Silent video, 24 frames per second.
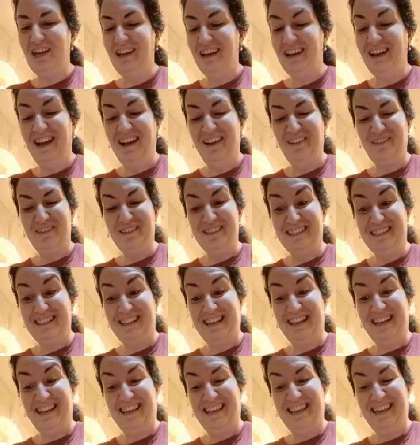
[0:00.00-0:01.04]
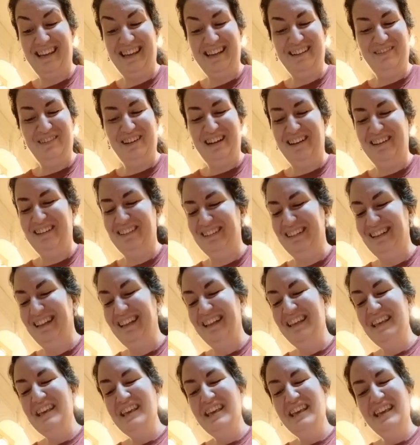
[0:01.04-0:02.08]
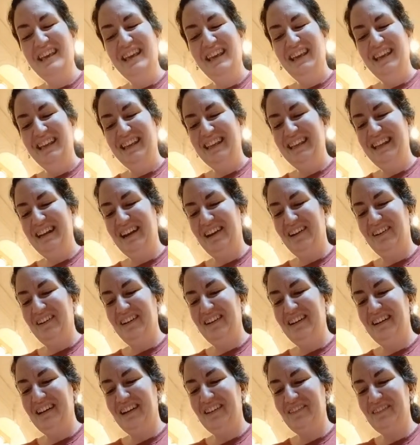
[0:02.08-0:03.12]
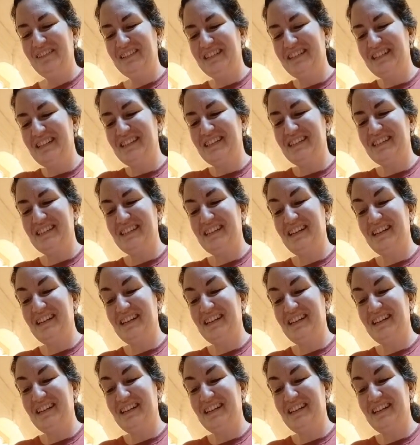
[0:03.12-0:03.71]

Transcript: I was like, well, it was just,